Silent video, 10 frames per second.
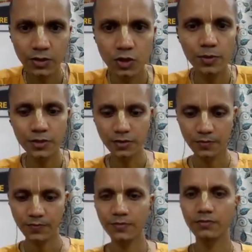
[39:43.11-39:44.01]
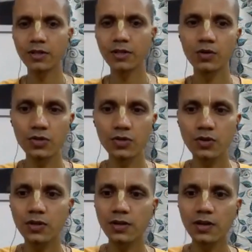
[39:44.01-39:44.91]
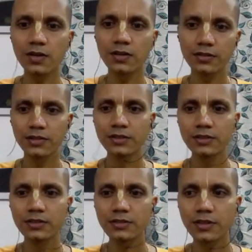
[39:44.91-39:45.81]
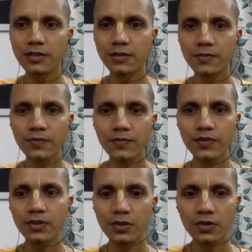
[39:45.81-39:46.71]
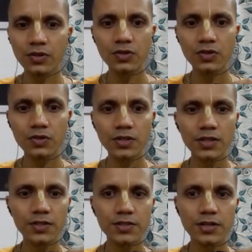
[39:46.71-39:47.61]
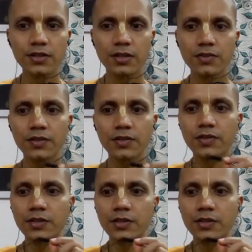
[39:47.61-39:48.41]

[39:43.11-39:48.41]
Even in Tirupati, they don't use onion garlic, right? So that is standard everywhere.